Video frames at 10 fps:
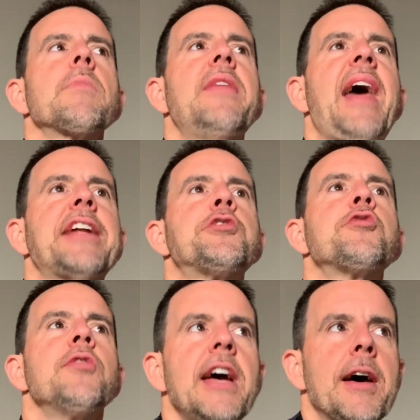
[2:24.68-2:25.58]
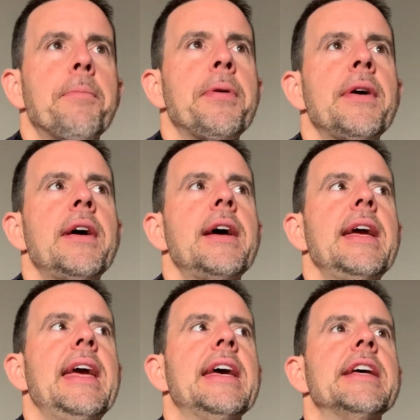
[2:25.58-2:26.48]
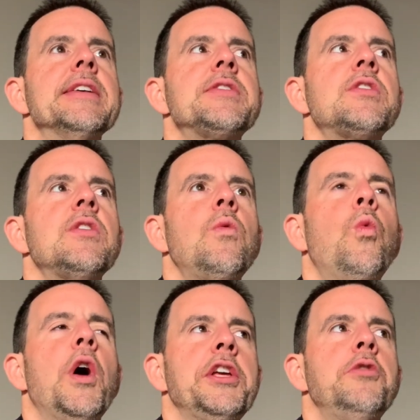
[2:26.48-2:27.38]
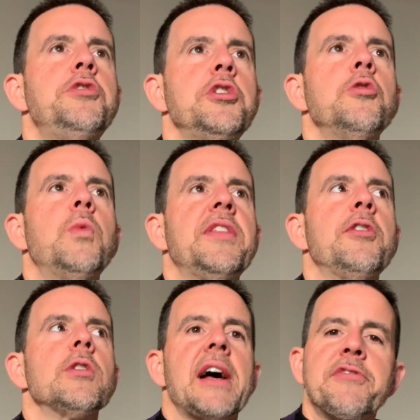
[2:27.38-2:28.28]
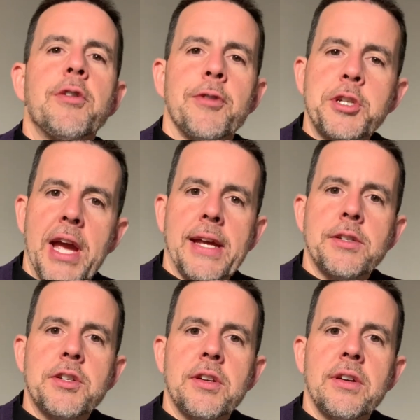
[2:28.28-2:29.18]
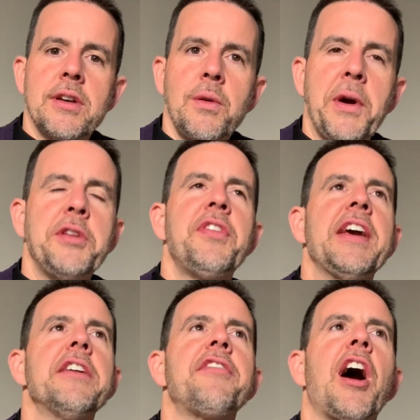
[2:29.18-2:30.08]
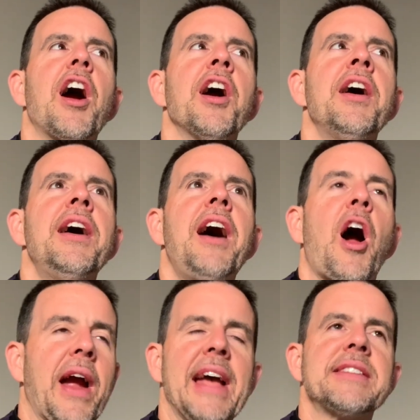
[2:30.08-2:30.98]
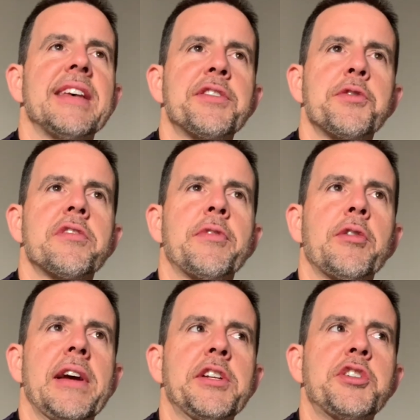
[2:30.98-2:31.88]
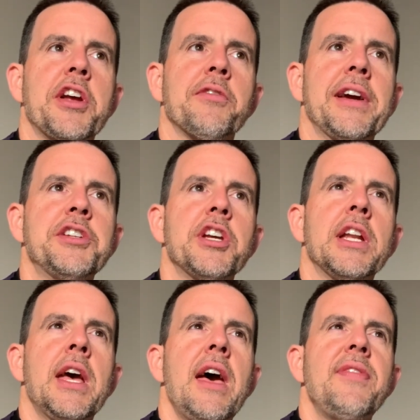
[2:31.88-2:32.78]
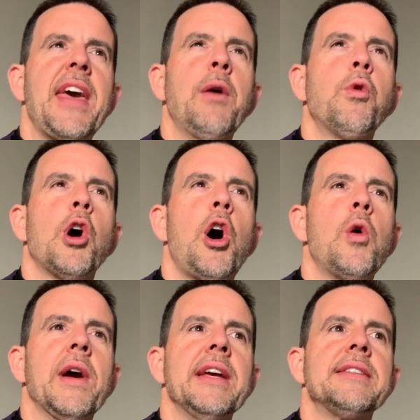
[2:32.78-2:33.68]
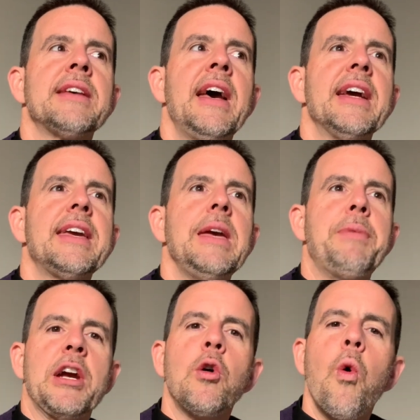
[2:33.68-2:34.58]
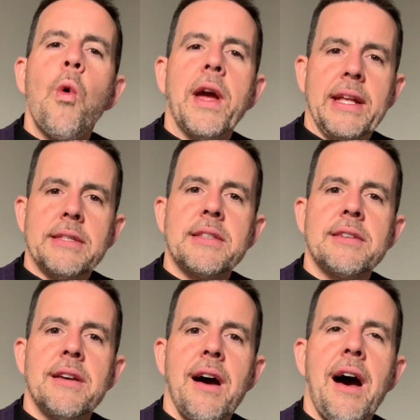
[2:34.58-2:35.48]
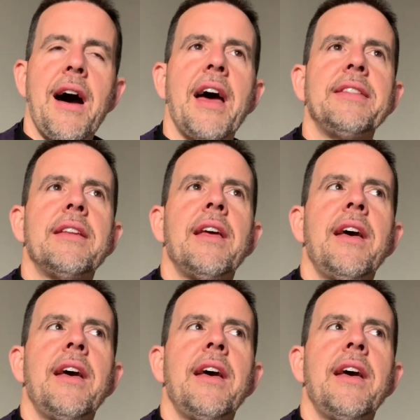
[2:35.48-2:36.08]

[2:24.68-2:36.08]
That trip is what you do with your leftover change. When you think of our ancestors from the greatest generation, they were always keeping coins on